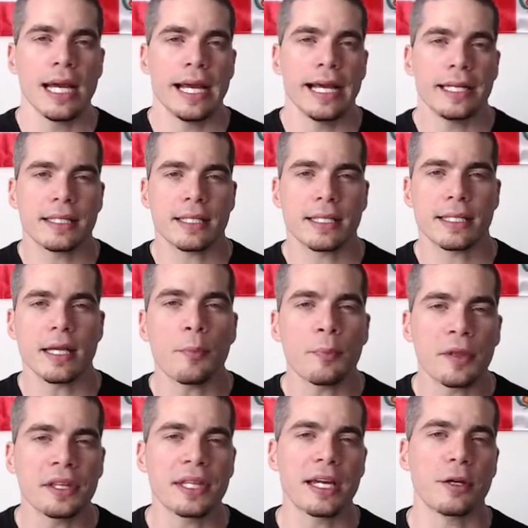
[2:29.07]
And
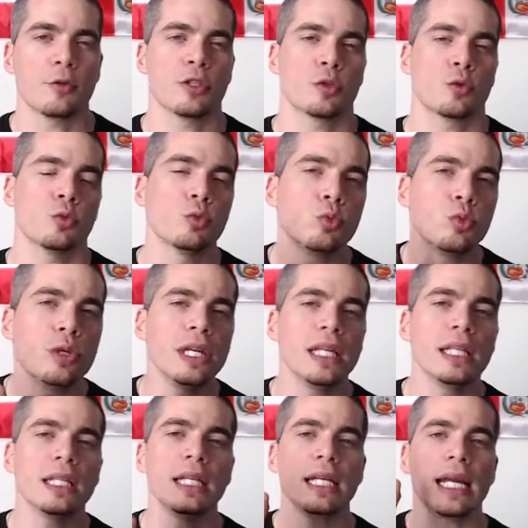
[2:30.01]
something that is
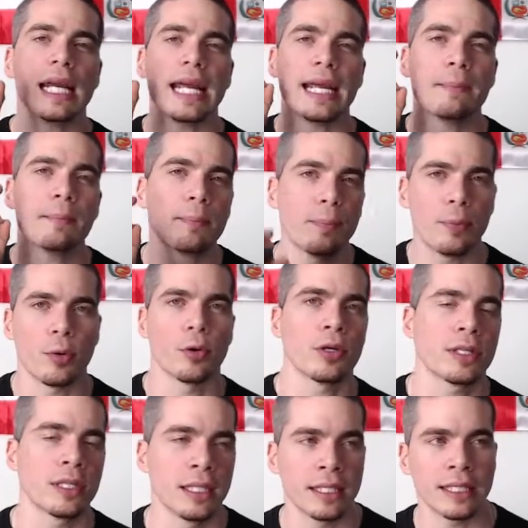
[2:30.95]
really
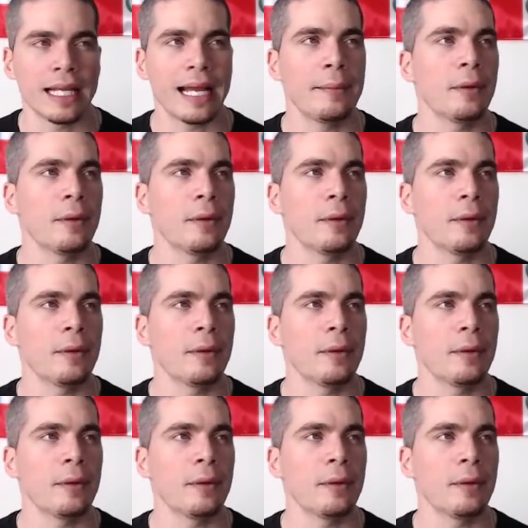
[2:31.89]
important,